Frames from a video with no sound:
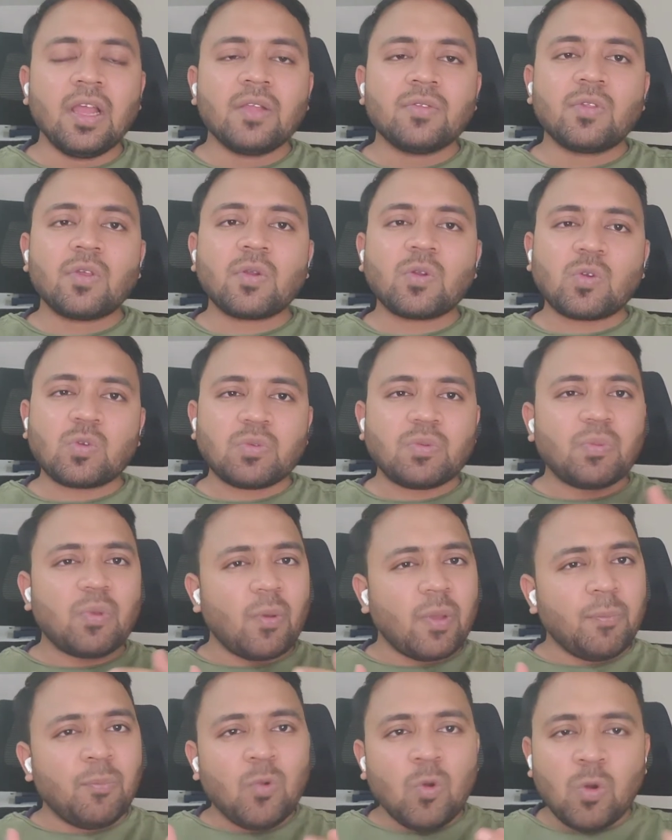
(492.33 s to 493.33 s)
So
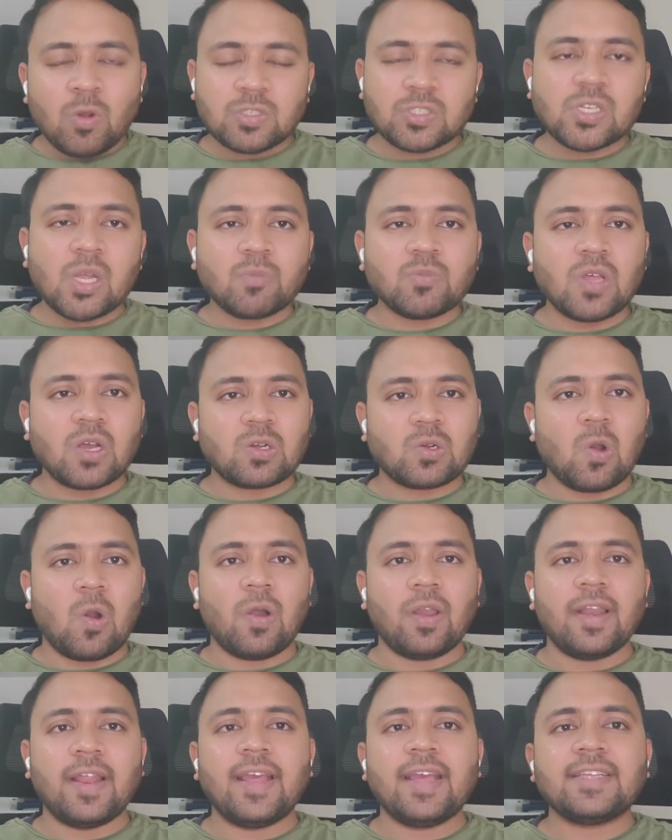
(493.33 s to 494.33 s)
most of the
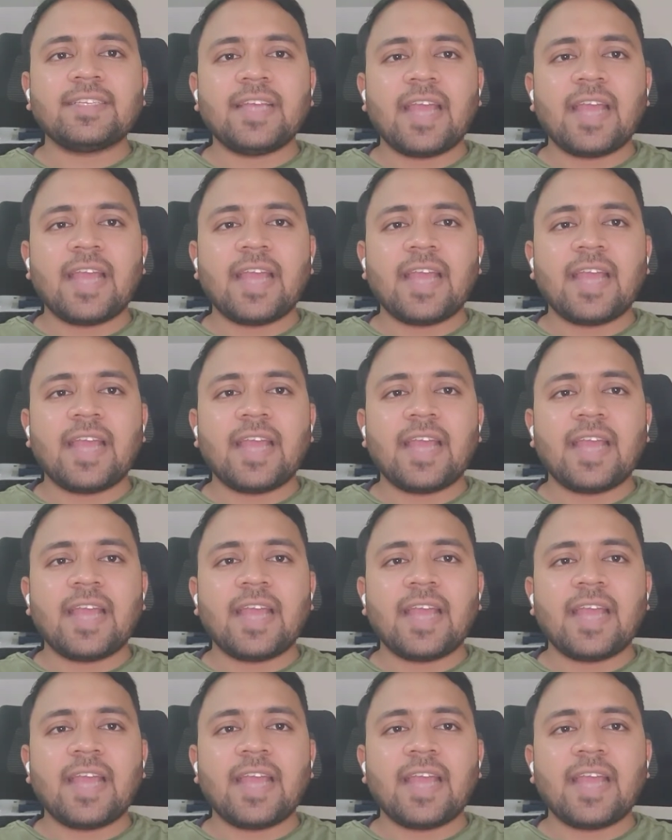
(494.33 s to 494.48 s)
college